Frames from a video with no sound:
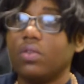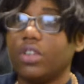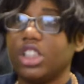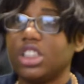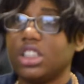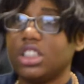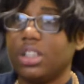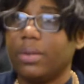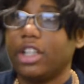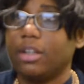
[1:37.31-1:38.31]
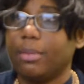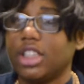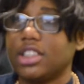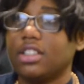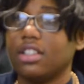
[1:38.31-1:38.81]
French Interior
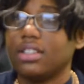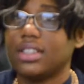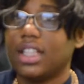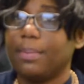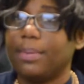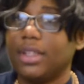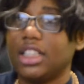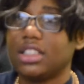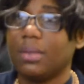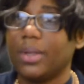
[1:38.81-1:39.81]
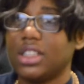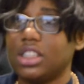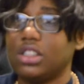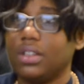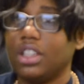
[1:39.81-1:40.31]
Minister said police
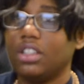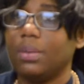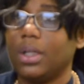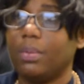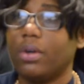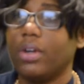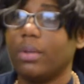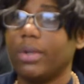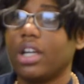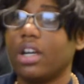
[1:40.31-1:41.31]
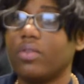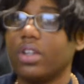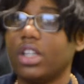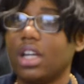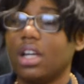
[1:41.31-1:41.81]
arrested 23 people and
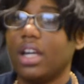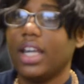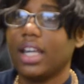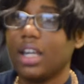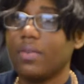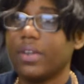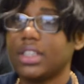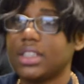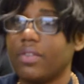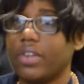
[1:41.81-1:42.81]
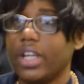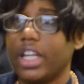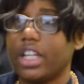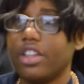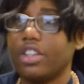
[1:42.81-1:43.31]
recovered uh, a AK-47
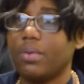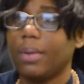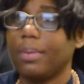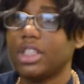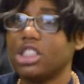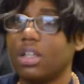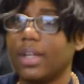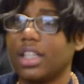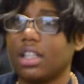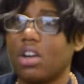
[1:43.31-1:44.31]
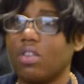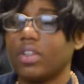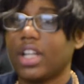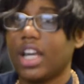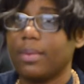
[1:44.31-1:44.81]
and other weapons during the
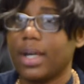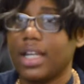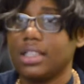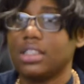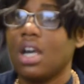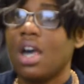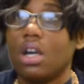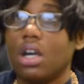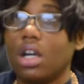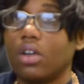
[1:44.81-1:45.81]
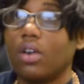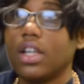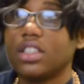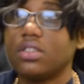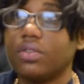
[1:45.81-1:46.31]
overnight raids.
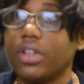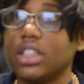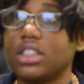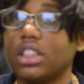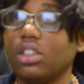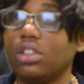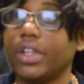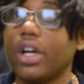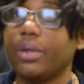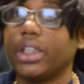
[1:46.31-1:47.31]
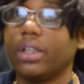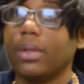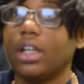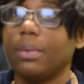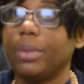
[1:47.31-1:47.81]
Across France and throughout
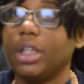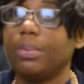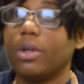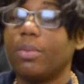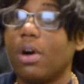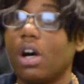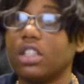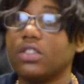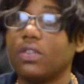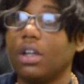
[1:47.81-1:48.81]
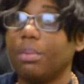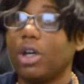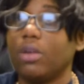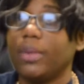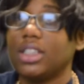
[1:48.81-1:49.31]
Europe, people paused for a
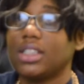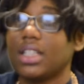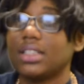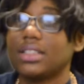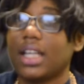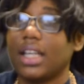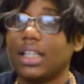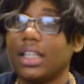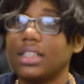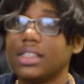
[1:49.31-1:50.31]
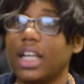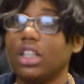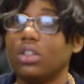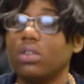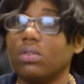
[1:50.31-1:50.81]
moment's silence
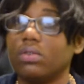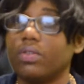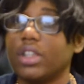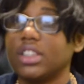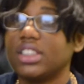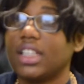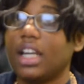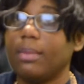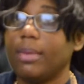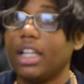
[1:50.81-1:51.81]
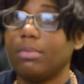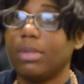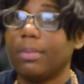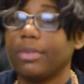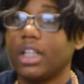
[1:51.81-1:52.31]
at noon French time in
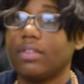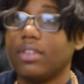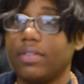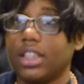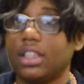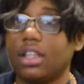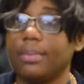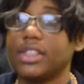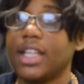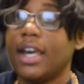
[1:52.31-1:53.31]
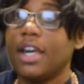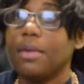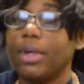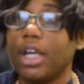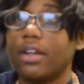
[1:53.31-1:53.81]
memory of the victims.
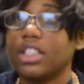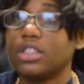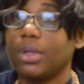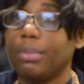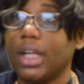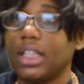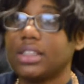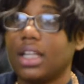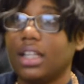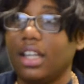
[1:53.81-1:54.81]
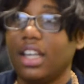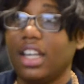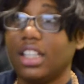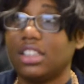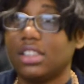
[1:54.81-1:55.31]
Paris remains on
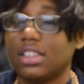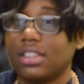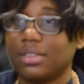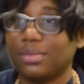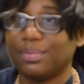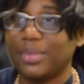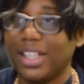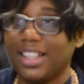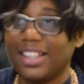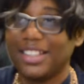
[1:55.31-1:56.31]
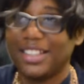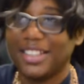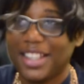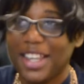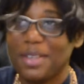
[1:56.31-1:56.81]
edge
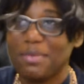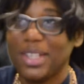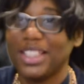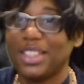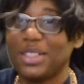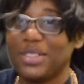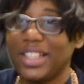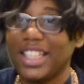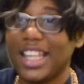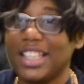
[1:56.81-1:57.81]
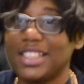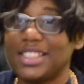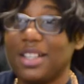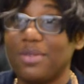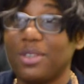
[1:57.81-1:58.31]
amid three
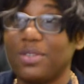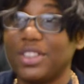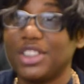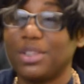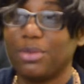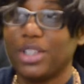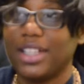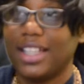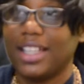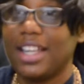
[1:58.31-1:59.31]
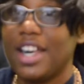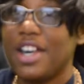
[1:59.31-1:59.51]
days of official mourning.